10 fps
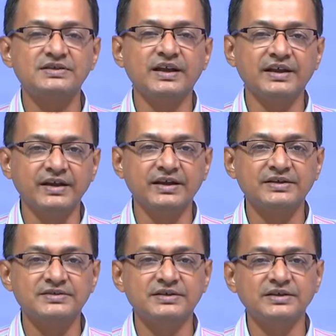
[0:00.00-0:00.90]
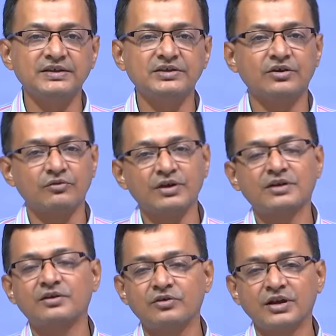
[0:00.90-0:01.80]
like electricity or
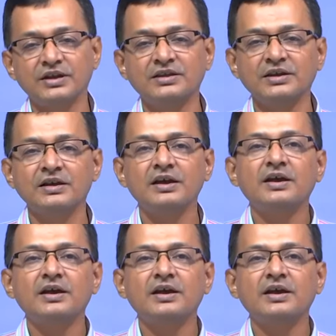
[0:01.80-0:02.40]
water or anything,